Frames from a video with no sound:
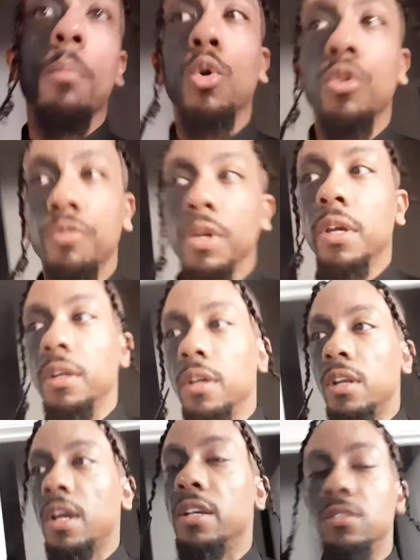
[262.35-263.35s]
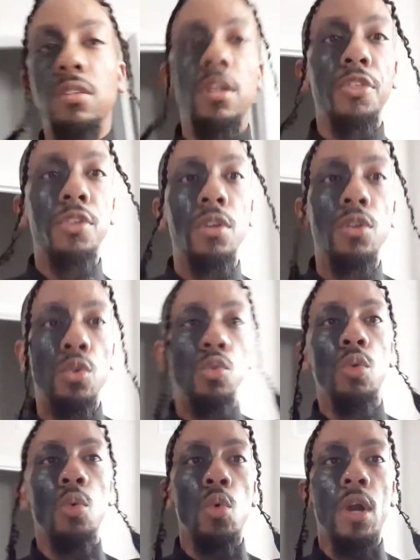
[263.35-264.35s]
up motivated, and it has nothing to do
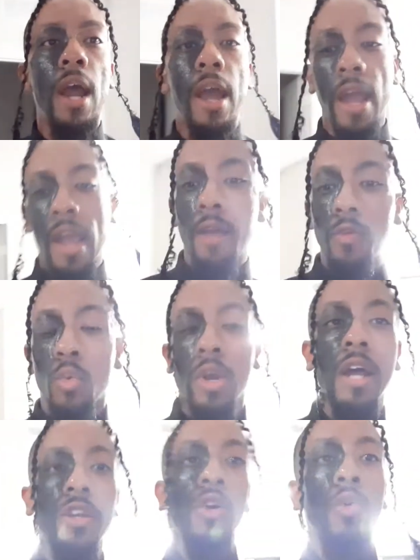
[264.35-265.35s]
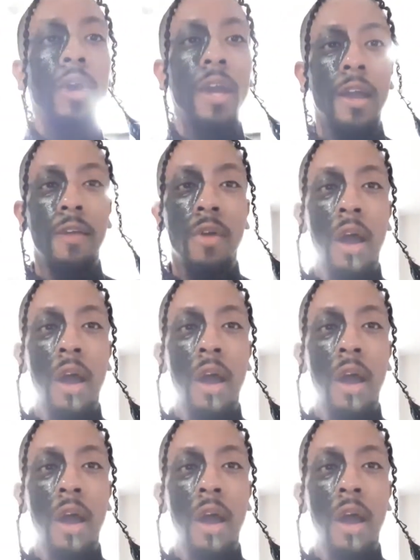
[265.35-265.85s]
with what I have or what I don't have.